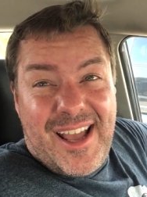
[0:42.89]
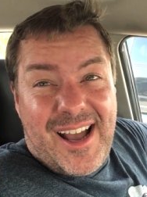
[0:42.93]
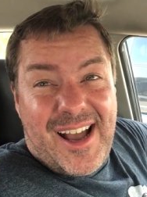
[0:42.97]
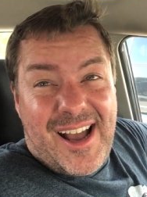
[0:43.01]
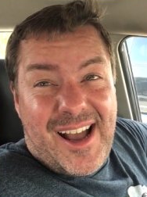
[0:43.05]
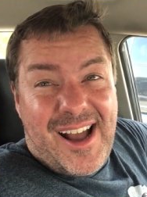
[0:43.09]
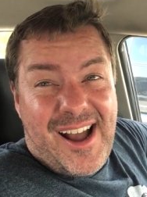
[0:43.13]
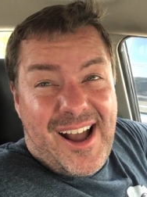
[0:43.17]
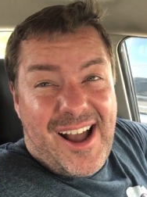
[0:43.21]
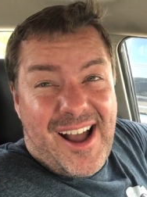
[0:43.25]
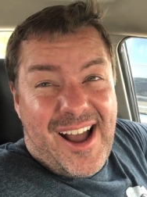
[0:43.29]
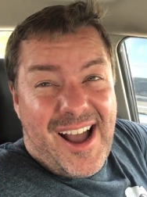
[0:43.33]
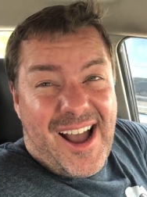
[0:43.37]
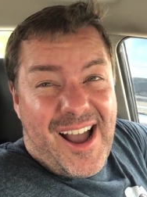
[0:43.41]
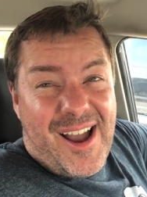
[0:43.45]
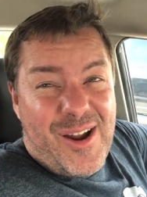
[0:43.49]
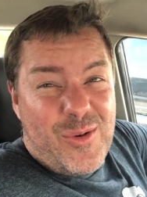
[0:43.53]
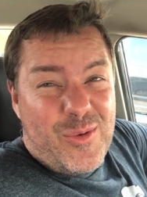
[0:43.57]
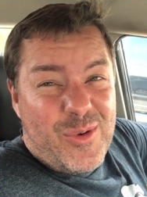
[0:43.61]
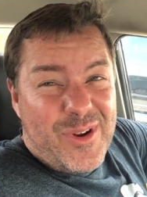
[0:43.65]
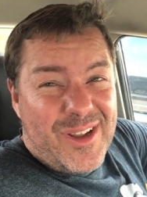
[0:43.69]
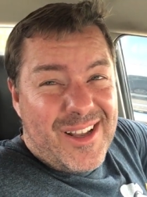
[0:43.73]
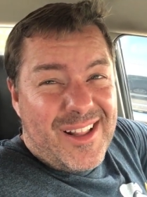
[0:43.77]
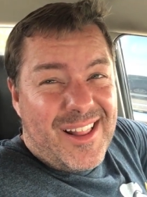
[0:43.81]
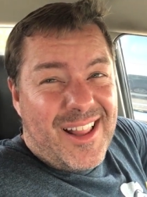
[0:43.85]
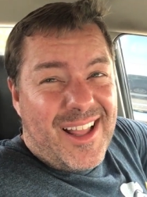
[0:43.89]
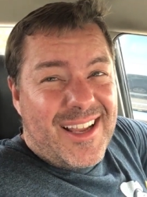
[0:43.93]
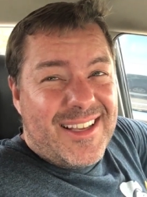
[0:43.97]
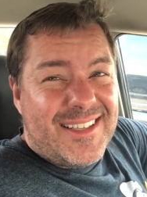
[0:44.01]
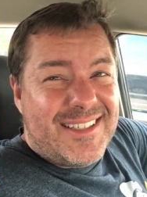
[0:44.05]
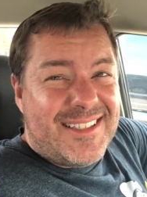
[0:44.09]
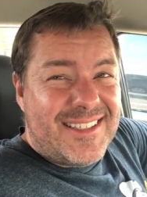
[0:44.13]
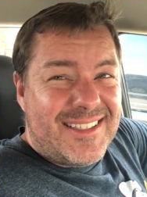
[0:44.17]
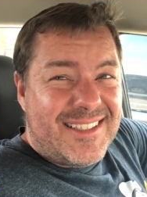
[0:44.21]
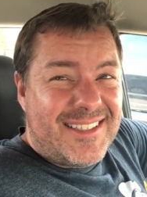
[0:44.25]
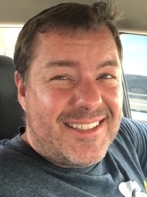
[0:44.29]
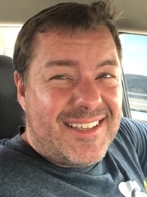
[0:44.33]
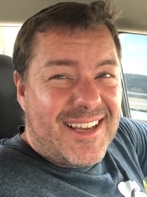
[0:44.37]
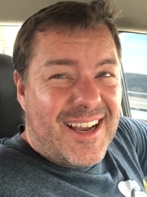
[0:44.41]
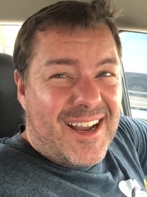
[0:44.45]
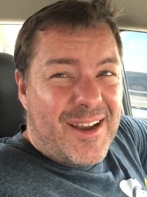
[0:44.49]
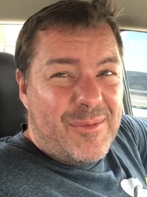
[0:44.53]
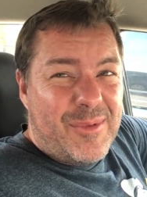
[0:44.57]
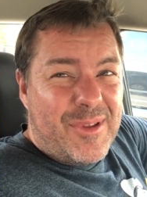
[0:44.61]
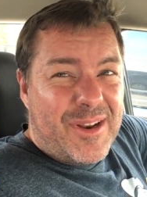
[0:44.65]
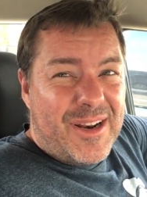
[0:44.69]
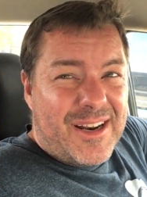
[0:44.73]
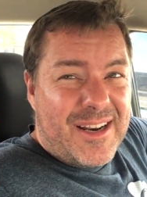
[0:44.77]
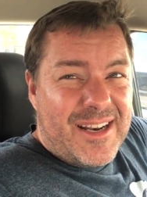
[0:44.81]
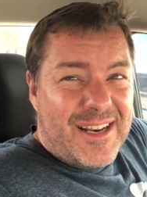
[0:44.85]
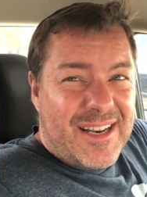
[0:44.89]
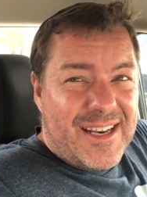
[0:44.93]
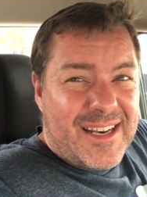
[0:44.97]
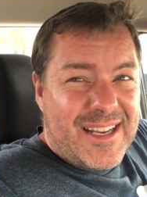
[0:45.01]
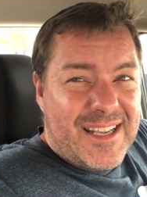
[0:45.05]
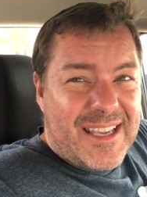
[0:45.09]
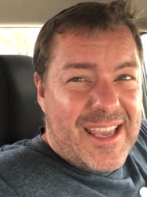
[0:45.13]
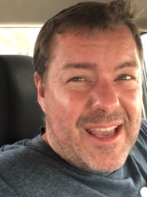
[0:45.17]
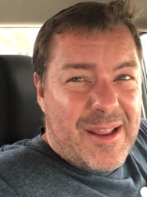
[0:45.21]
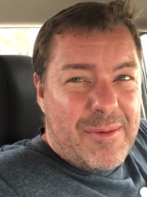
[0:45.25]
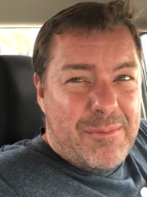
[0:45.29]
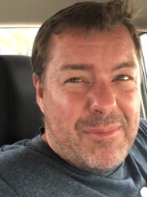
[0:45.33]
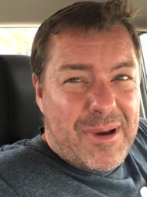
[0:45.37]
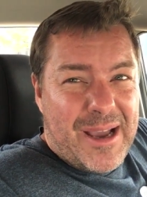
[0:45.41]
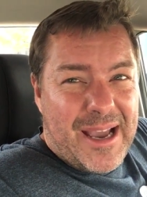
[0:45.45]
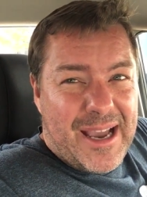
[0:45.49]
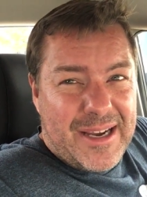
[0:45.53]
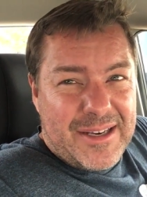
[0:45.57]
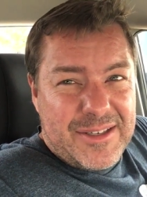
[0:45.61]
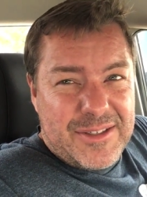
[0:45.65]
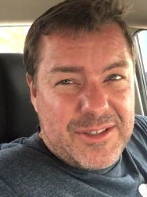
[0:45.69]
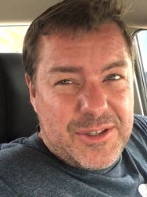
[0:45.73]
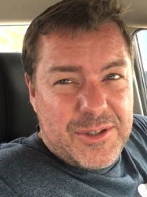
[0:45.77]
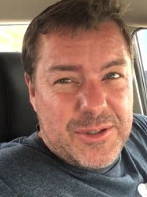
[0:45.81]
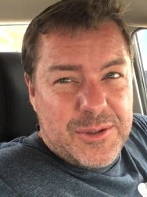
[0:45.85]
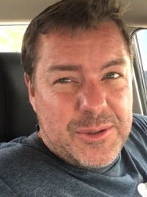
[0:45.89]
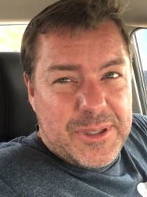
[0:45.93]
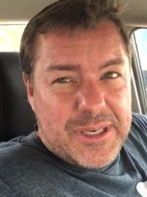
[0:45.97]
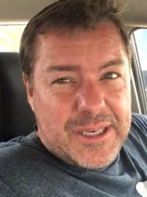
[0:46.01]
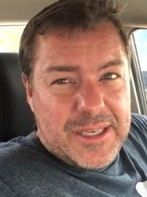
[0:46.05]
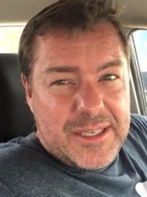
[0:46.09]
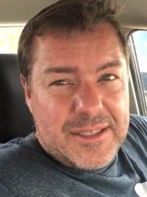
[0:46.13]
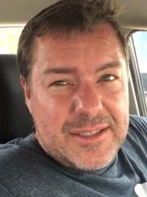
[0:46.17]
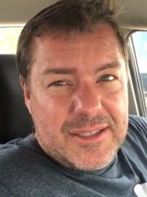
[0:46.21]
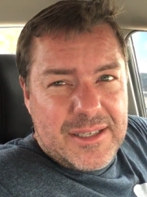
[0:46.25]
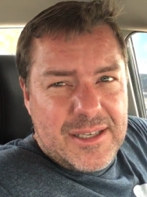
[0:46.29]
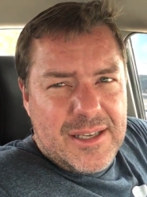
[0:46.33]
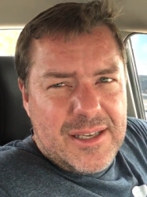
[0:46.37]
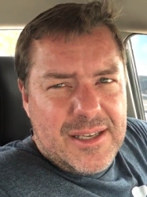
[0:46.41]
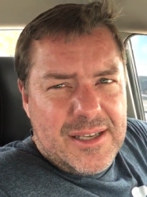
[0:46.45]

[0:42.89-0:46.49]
I realized it's time that I need to get back to it.